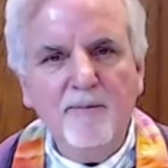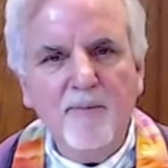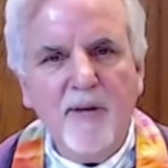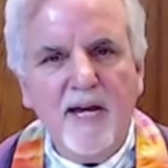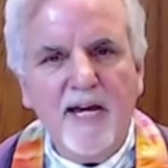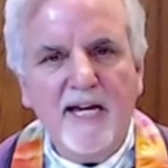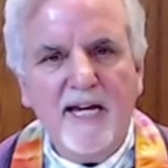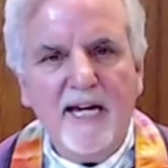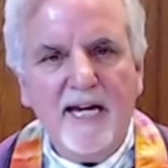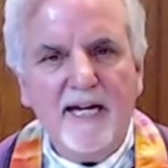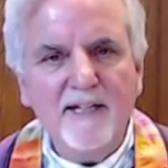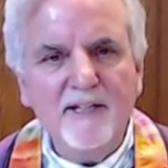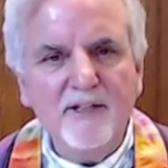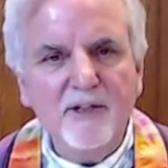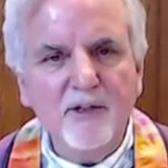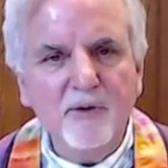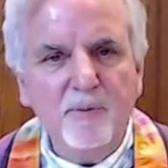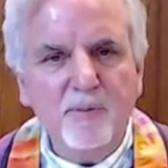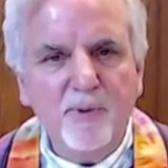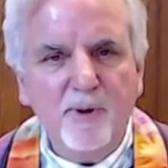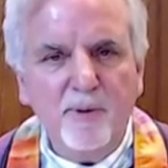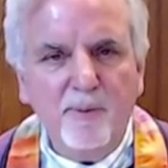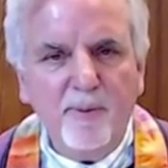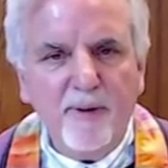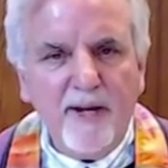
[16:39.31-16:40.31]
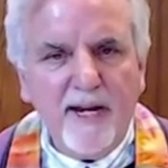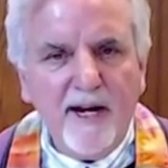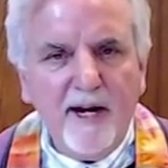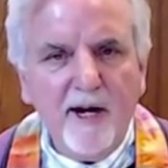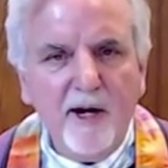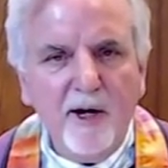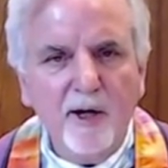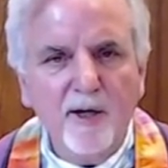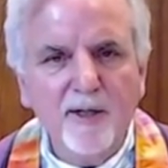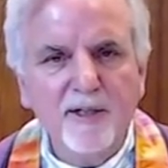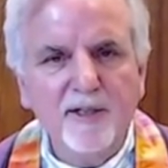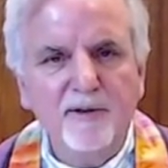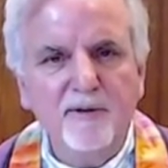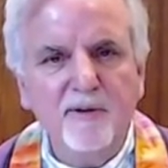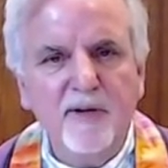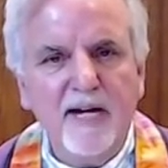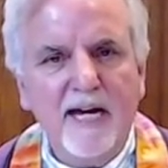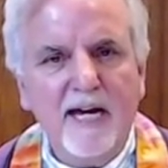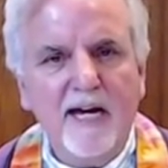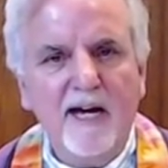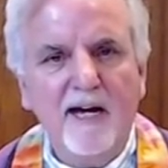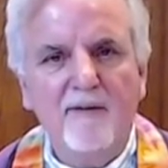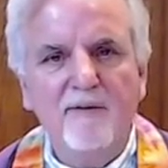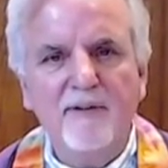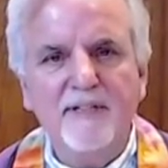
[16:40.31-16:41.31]
And may, as you prepare
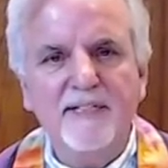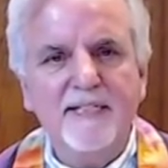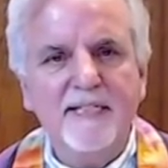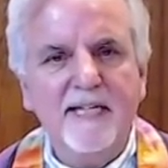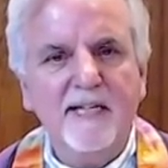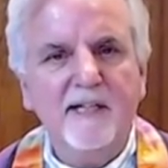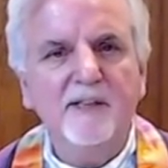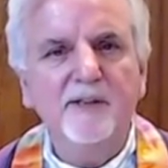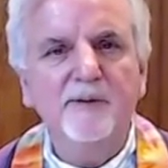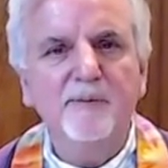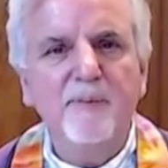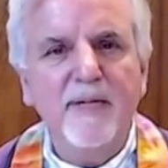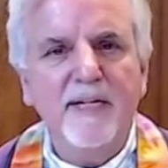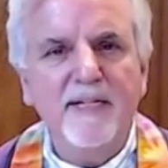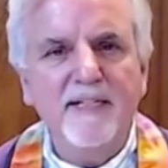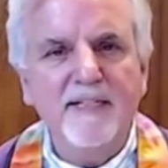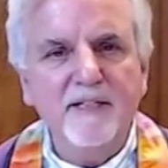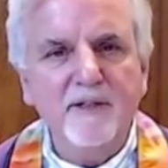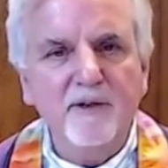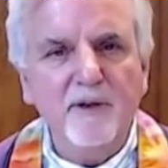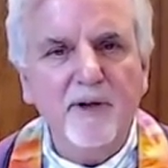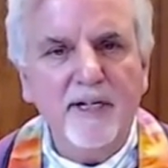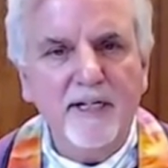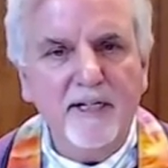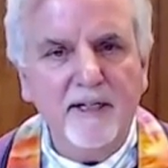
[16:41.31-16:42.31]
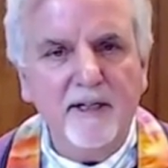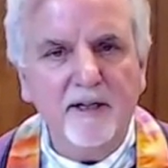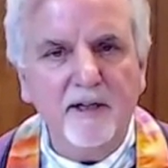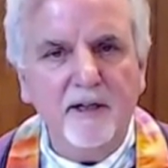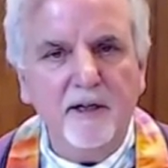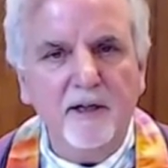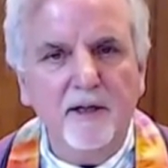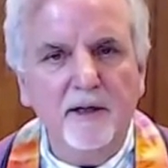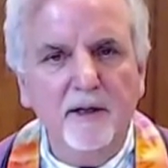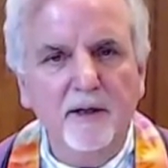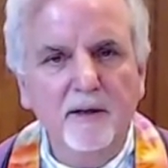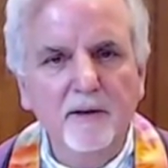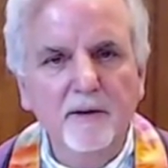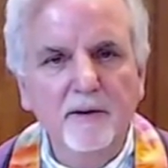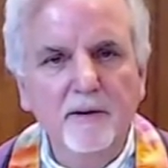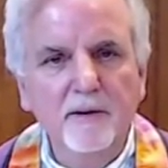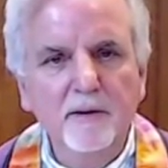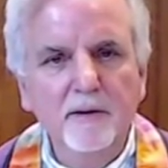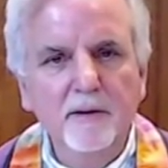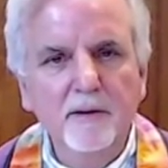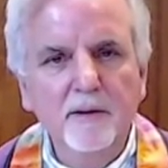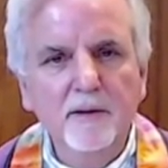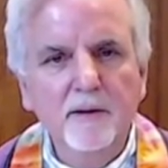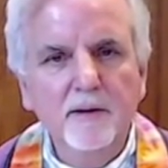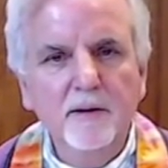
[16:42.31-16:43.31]
to have a settled minister here,
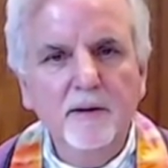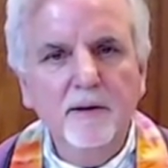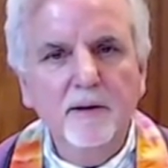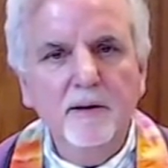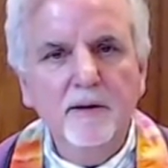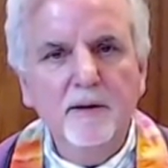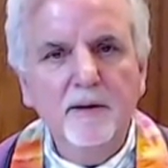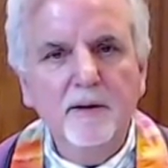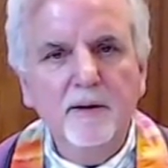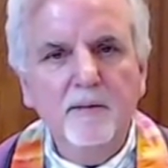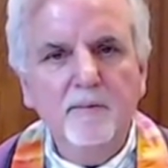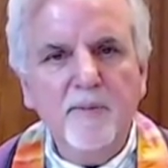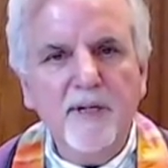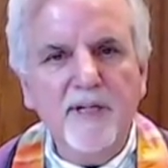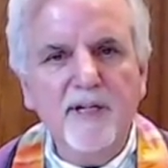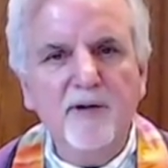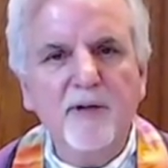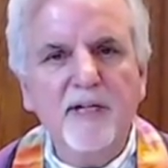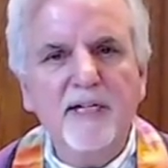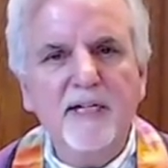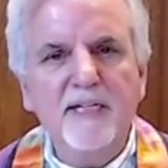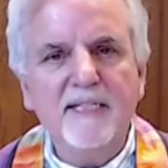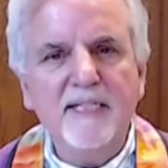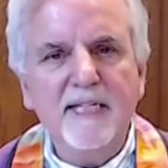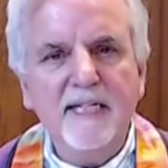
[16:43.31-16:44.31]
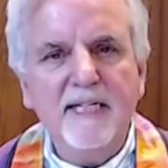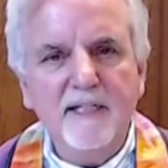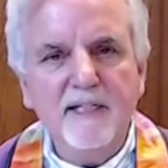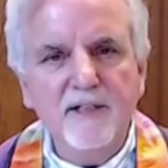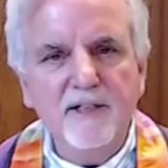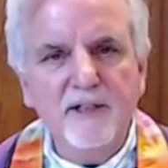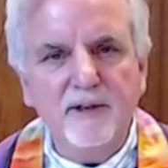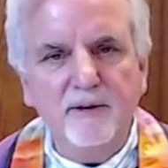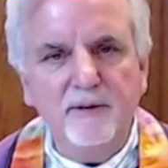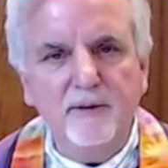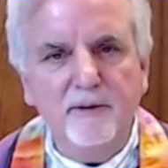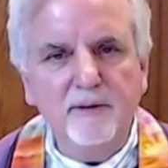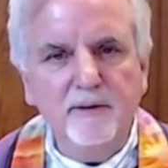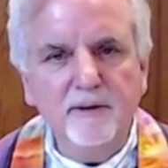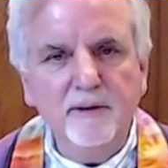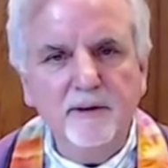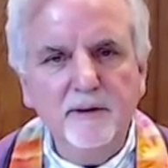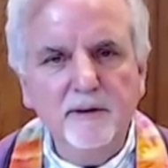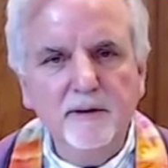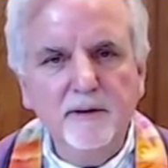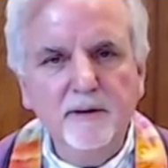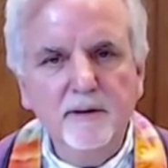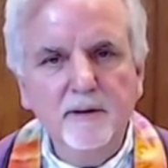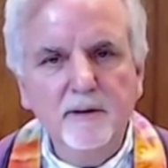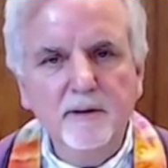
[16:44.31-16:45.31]
may you continue
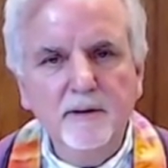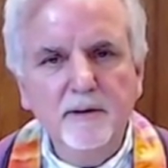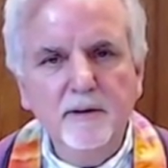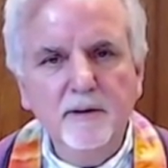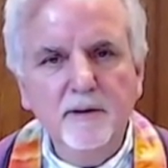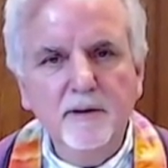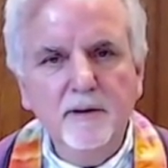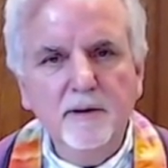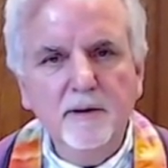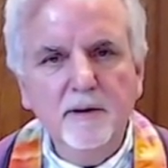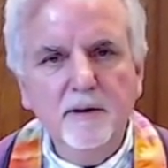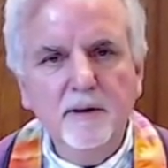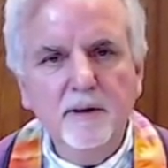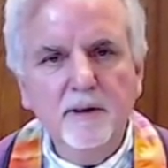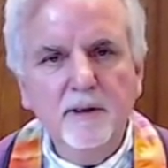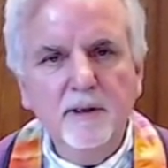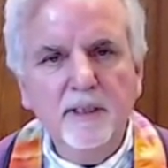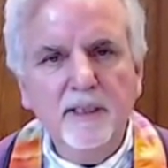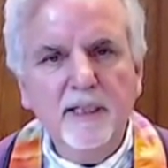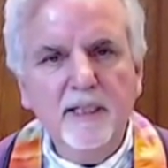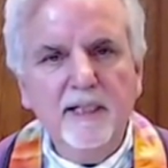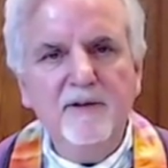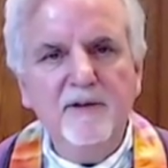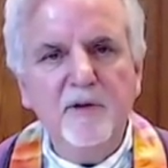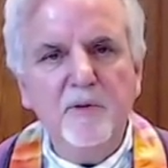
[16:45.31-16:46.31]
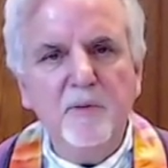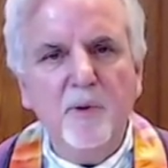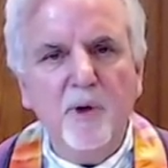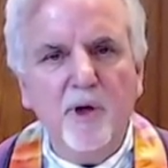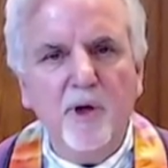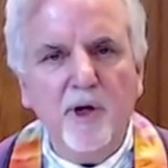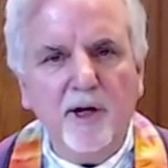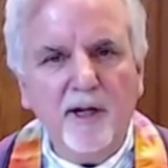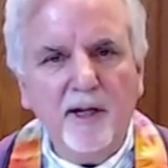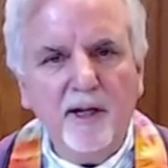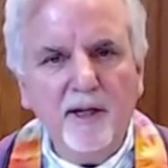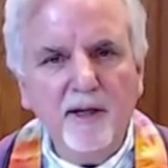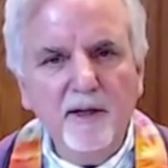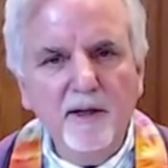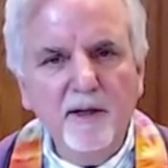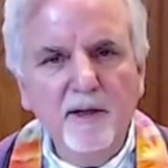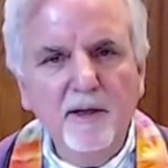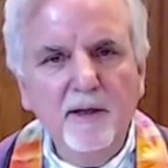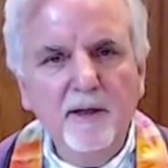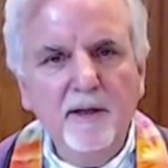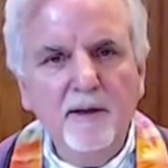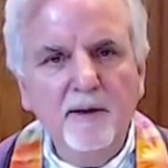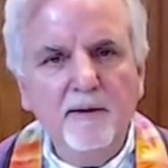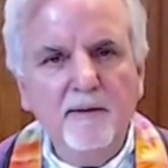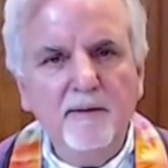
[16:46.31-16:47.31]
in the work
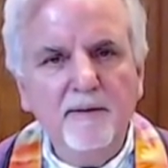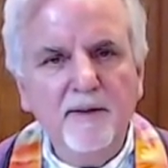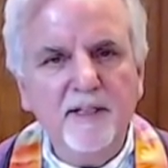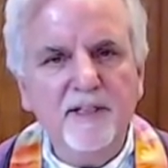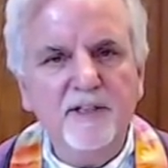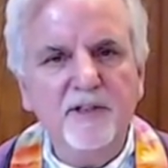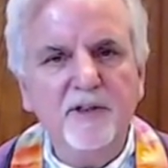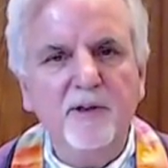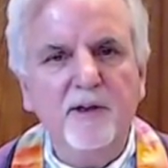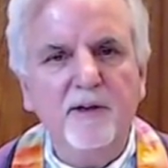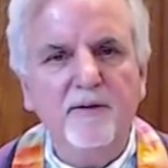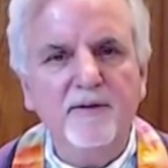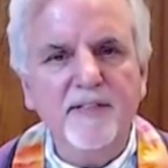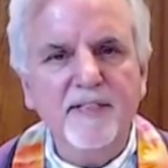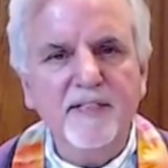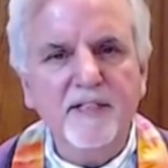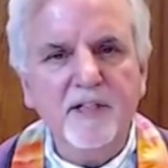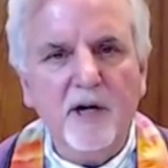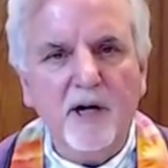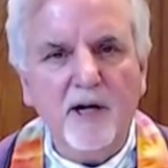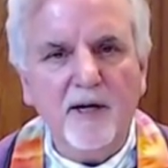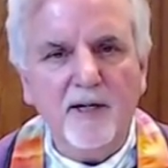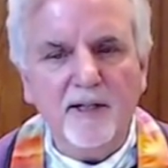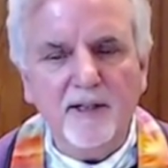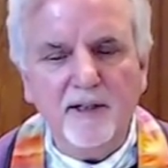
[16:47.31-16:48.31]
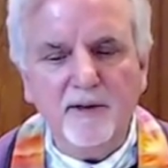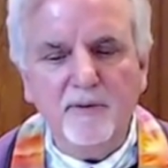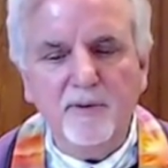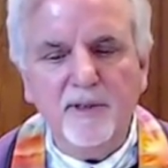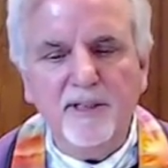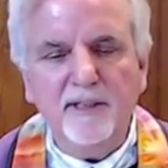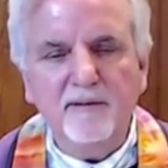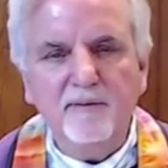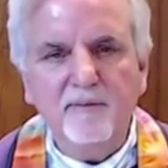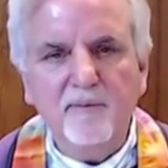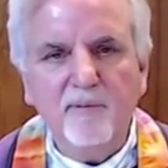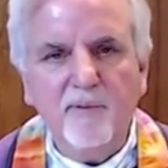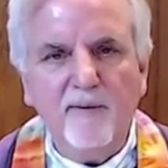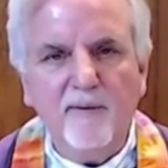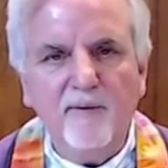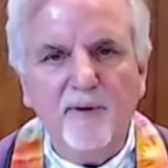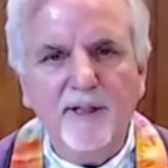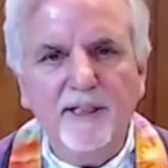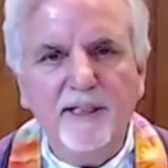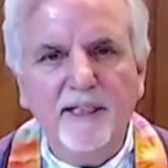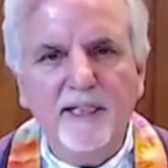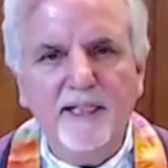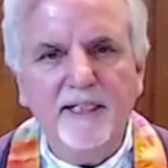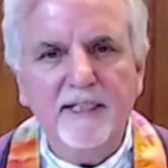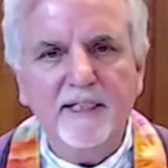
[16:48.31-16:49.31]
that you have started with
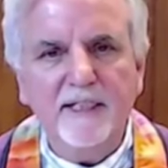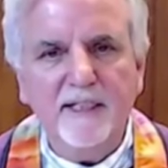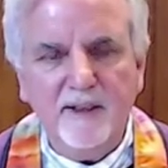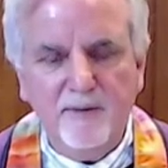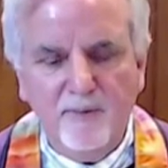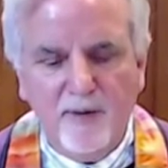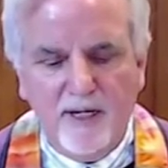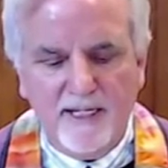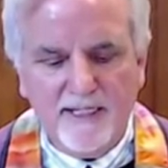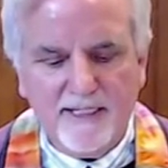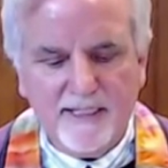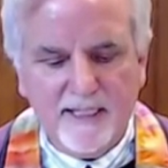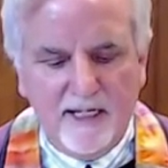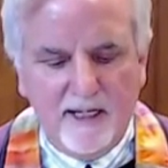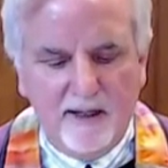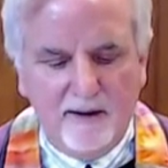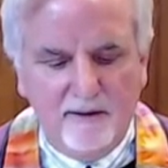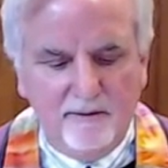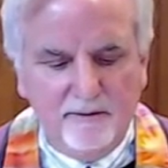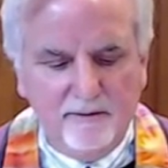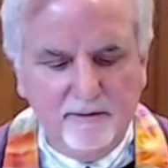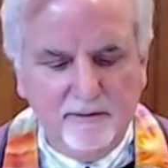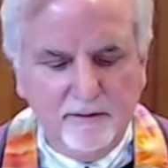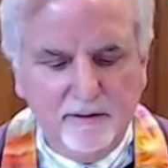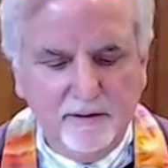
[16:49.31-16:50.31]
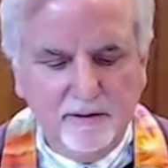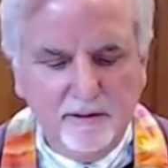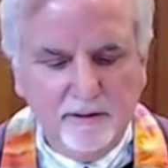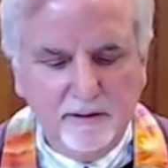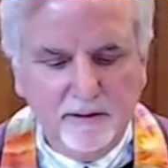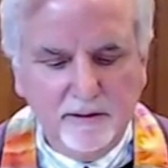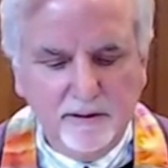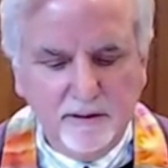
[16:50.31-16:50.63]
Reverend Lynnda and myself.